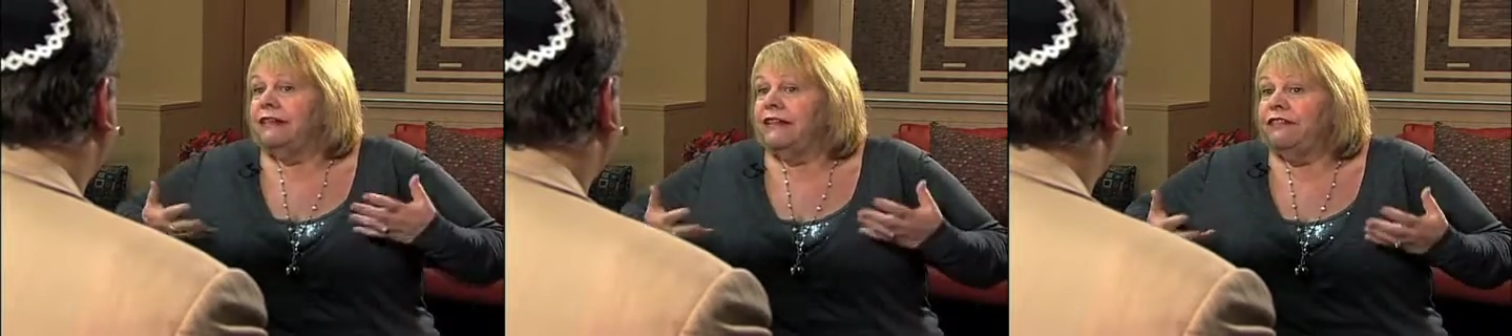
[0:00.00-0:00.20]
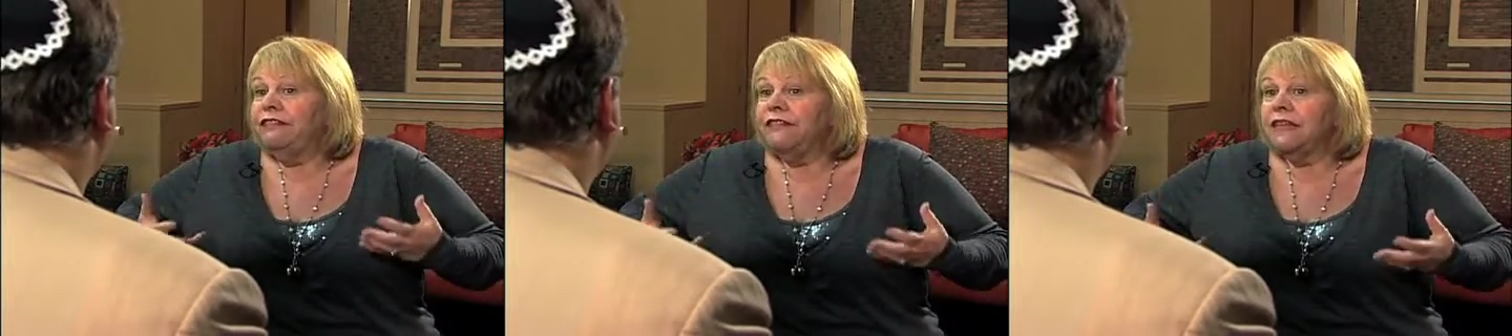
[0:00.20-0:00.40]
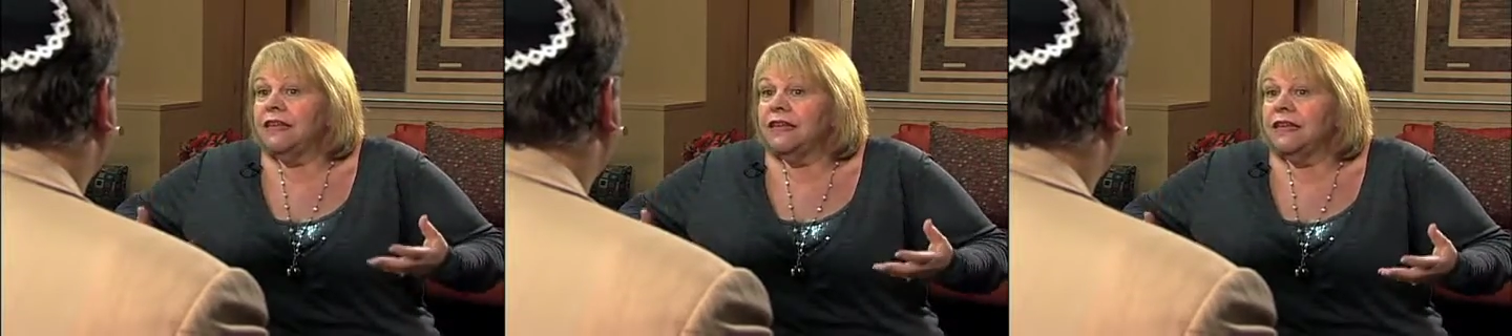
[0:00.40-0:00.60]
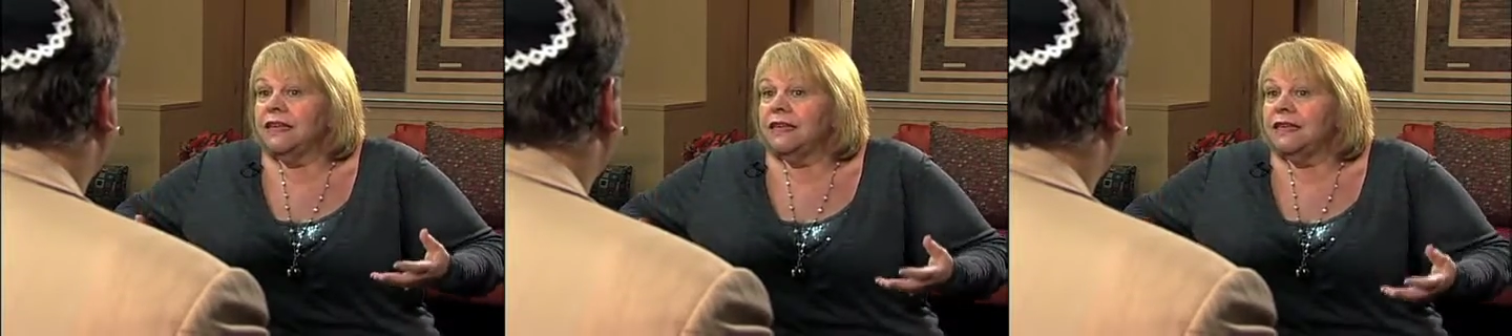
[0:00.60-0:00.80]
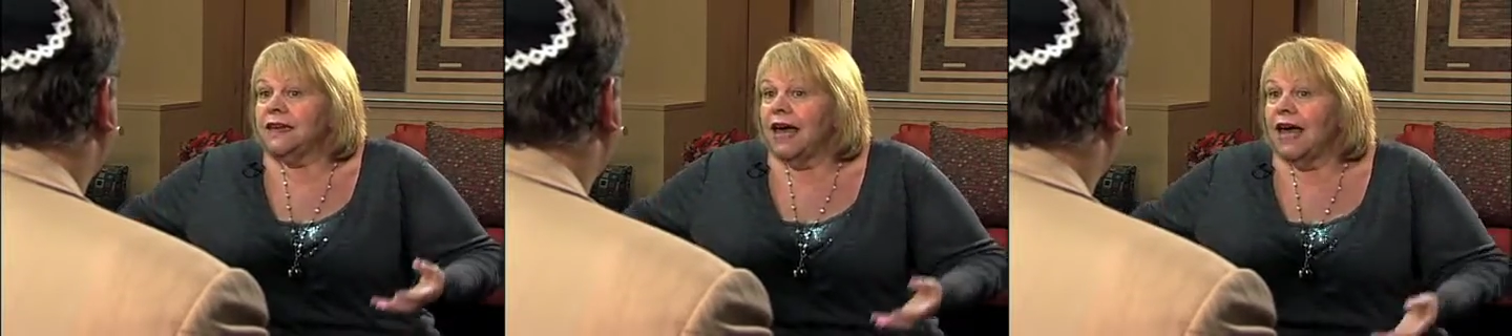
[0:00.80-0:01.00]

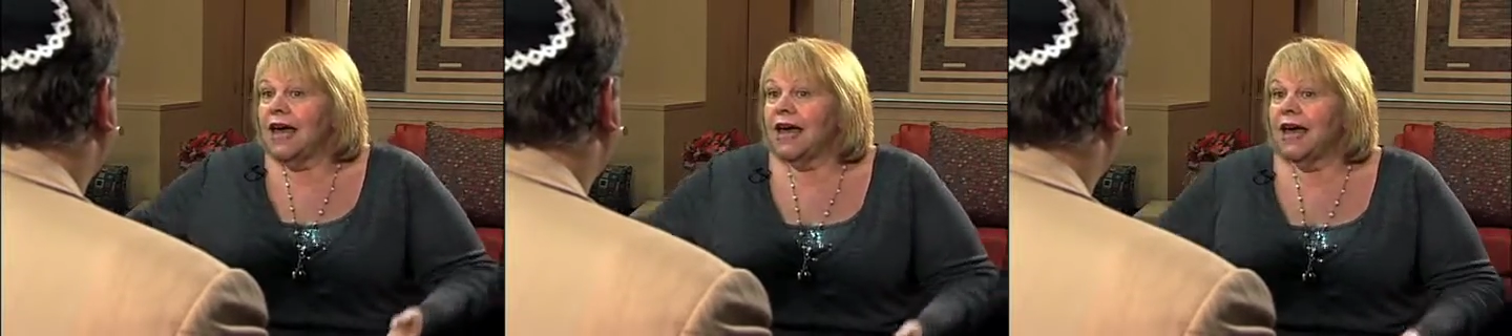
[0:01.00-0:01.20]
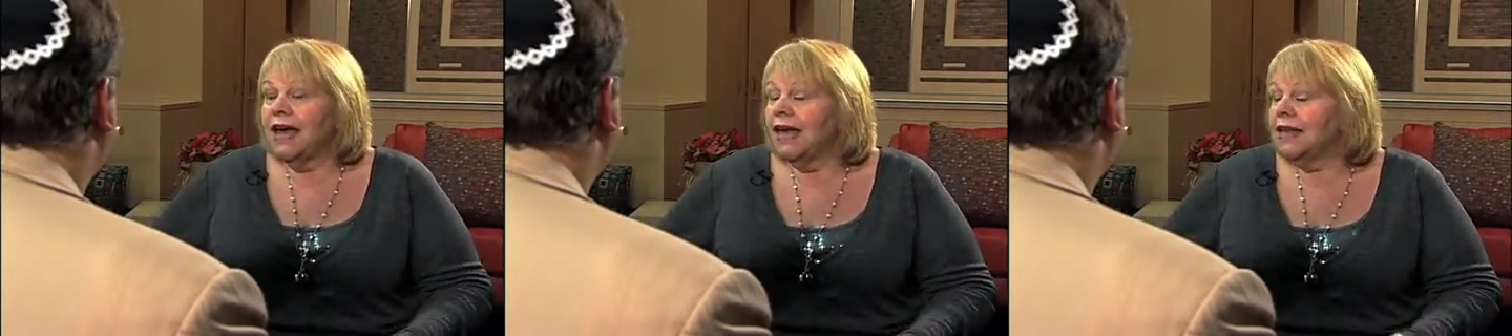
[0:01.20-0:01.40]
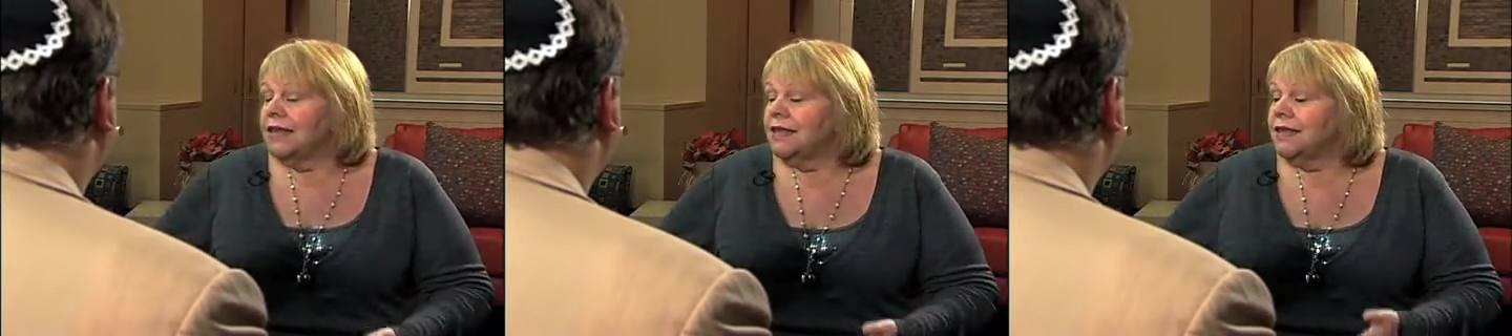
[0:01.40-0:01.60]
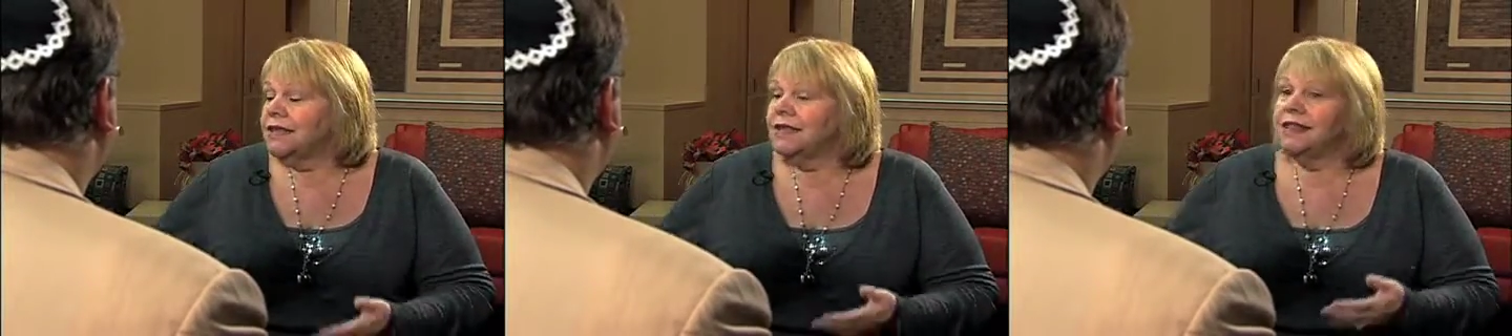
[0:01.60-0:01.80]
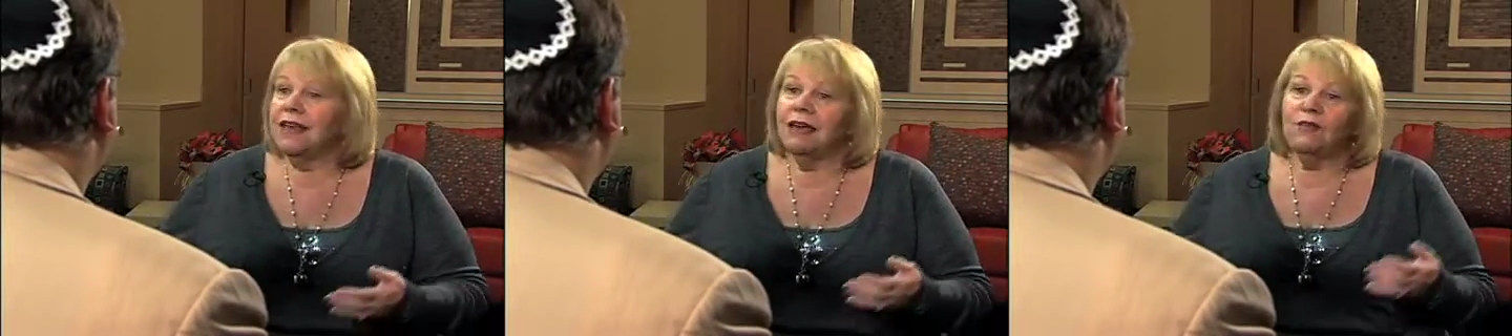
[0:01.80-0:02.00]
lifted, and
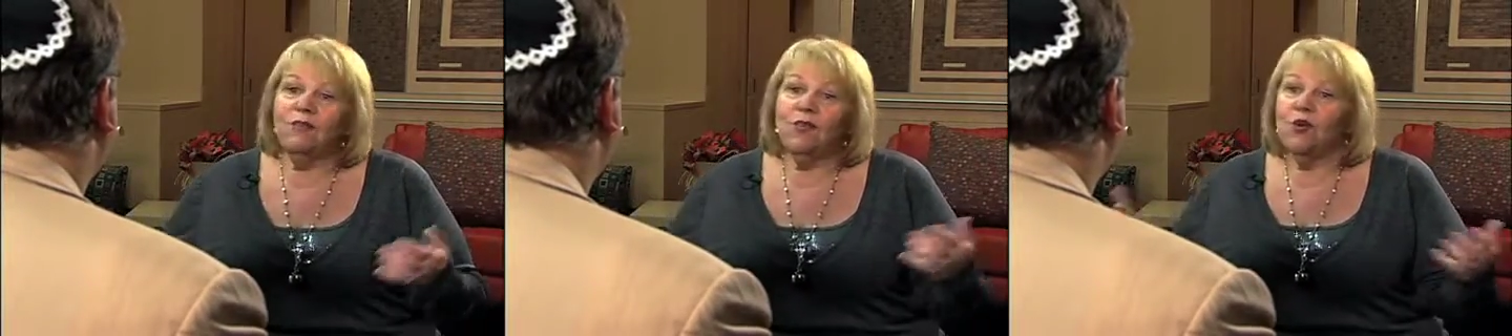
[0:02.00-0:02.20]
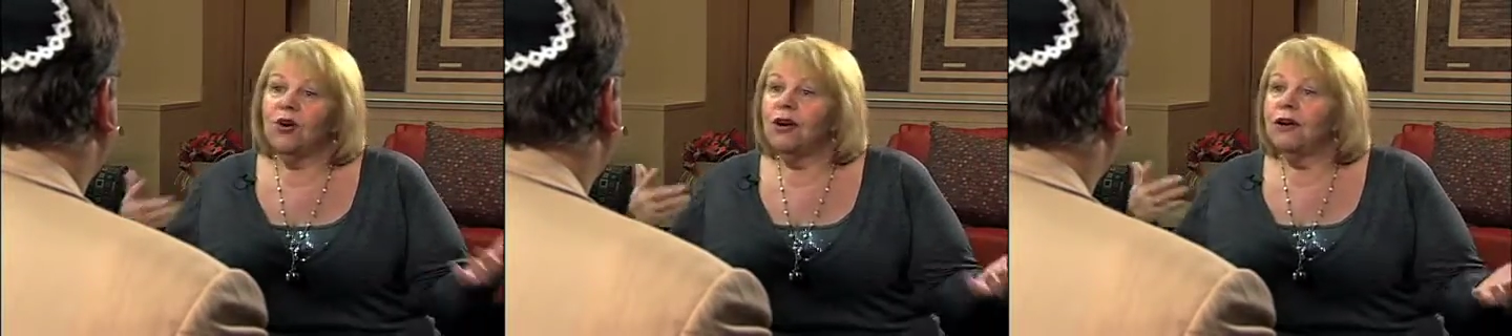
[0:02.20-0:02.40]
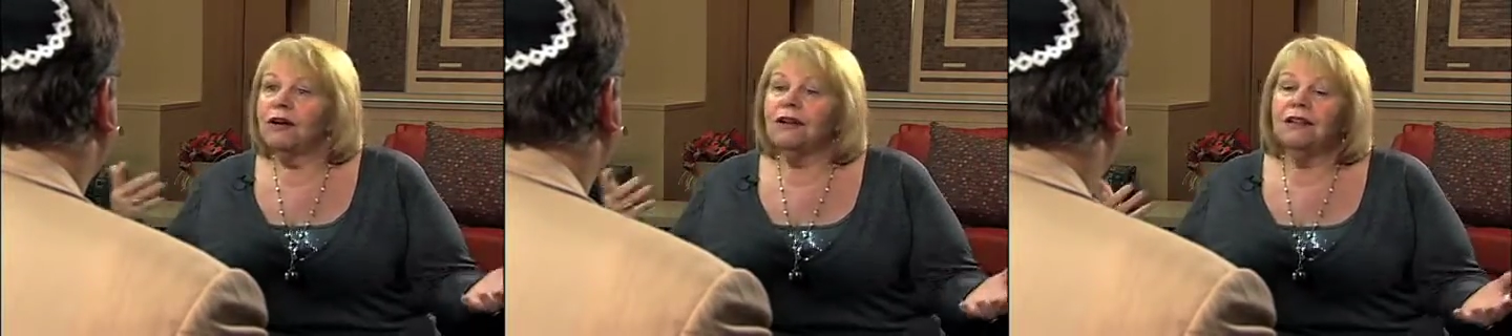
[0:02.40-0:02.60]
they wore